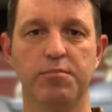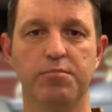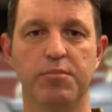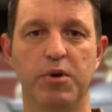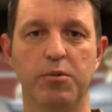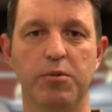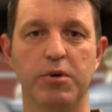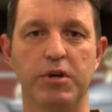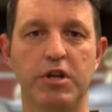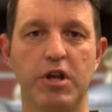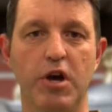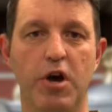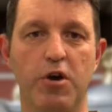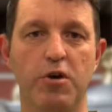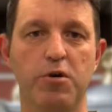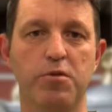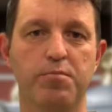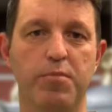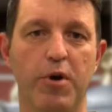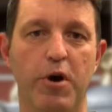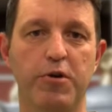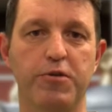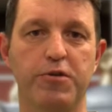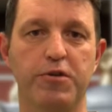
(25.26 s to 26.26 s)
but we know
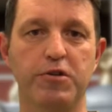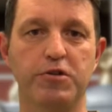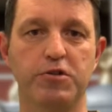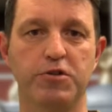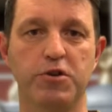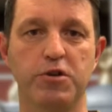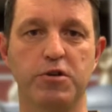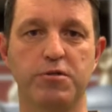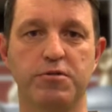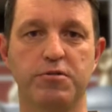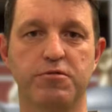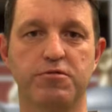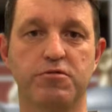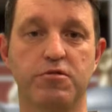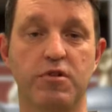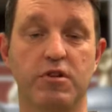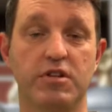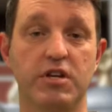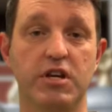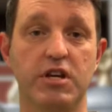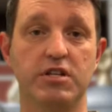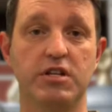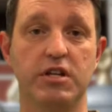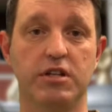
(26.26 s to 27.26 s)
both in terms of
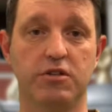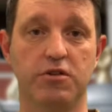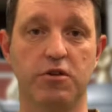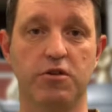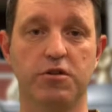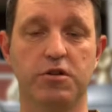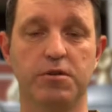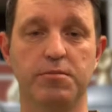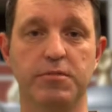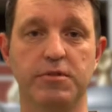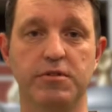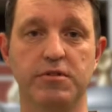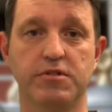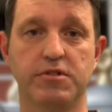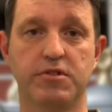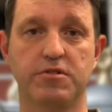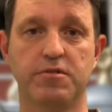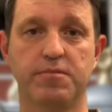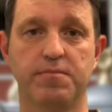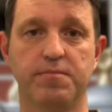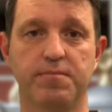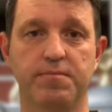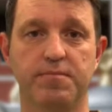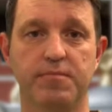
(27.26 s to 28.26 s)
strategic
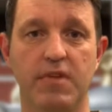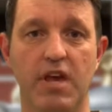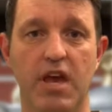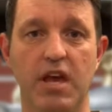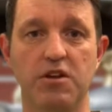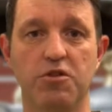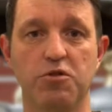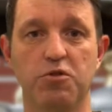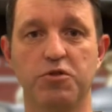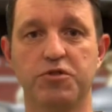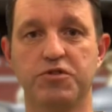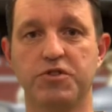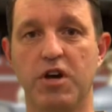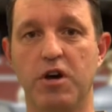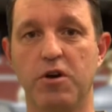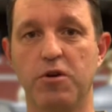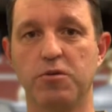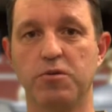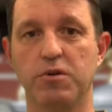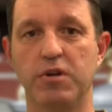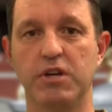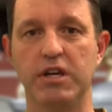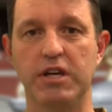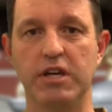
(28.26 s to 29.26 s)
documents and
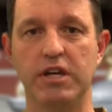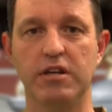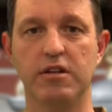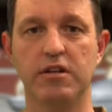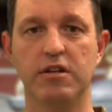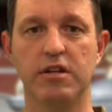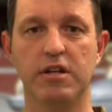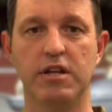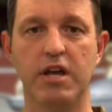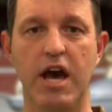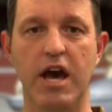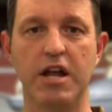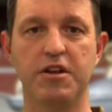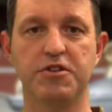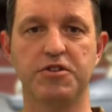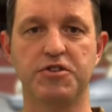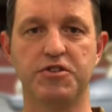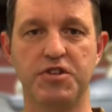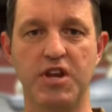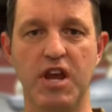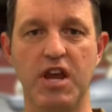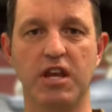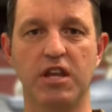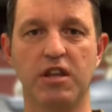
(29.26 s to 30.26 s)
also in
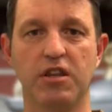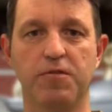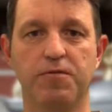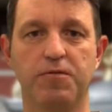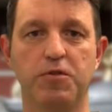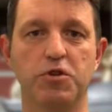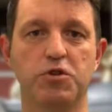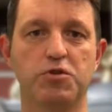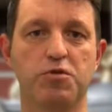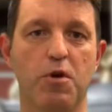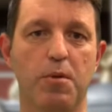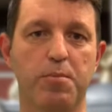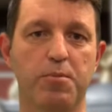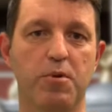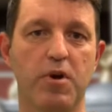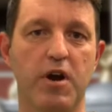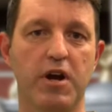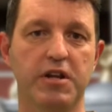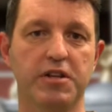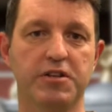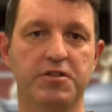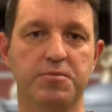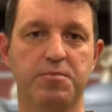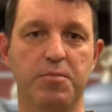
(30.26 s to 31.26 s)
understanding the future
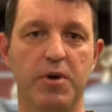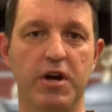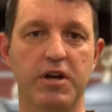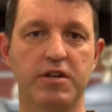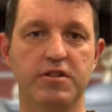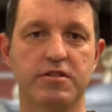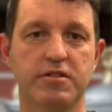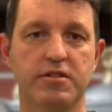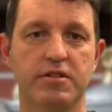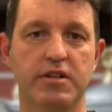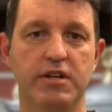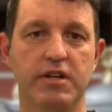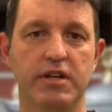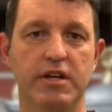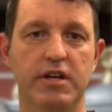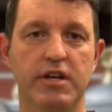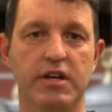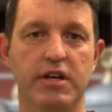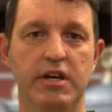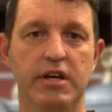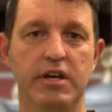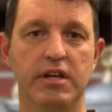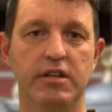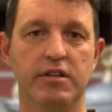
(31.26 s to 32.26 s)
operating space
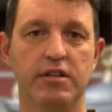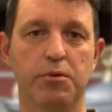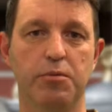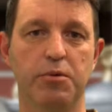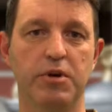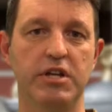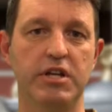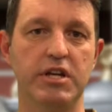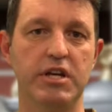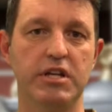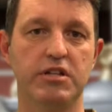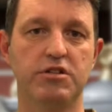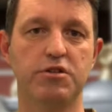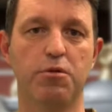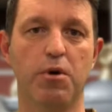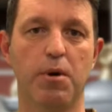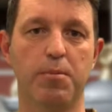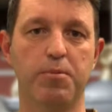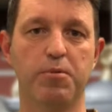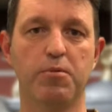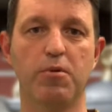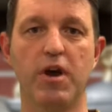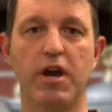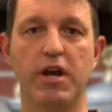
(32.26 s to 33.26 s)
that we need to
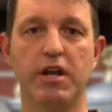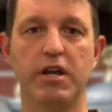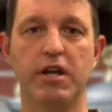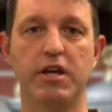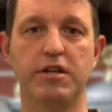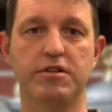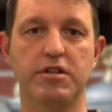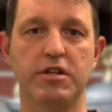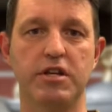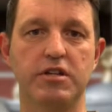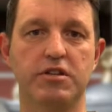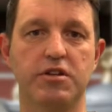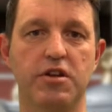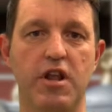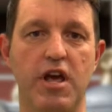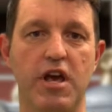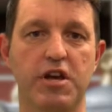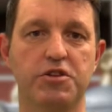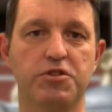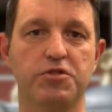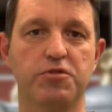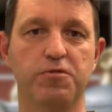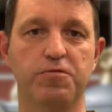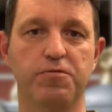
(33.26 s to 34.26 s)
operate as an
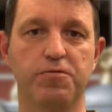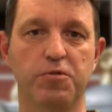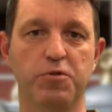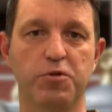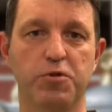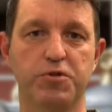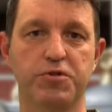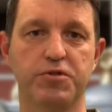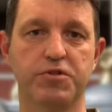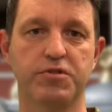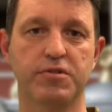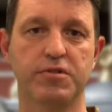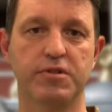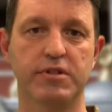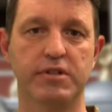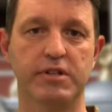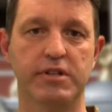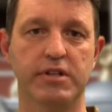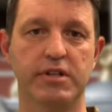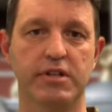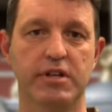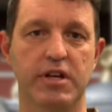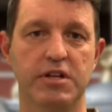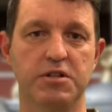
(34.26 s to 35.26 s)
international force
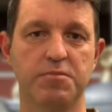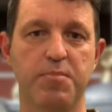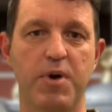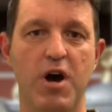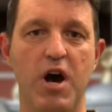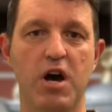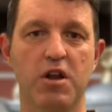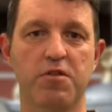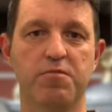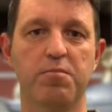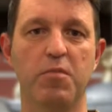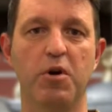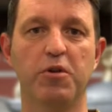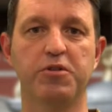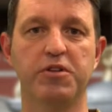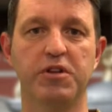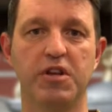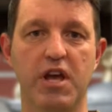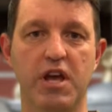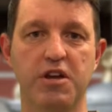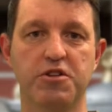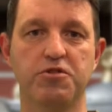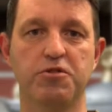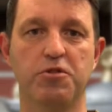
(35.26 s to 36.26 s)
as part of
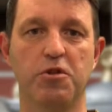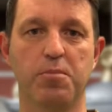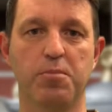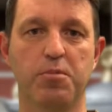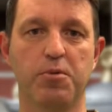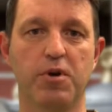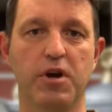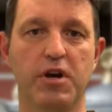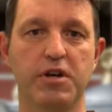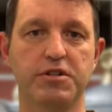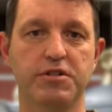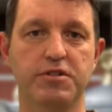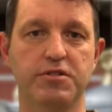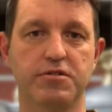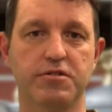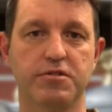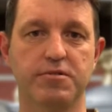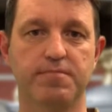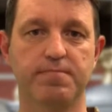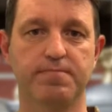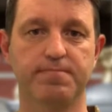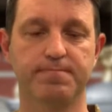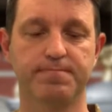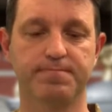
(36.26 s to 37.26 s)
multinational operations.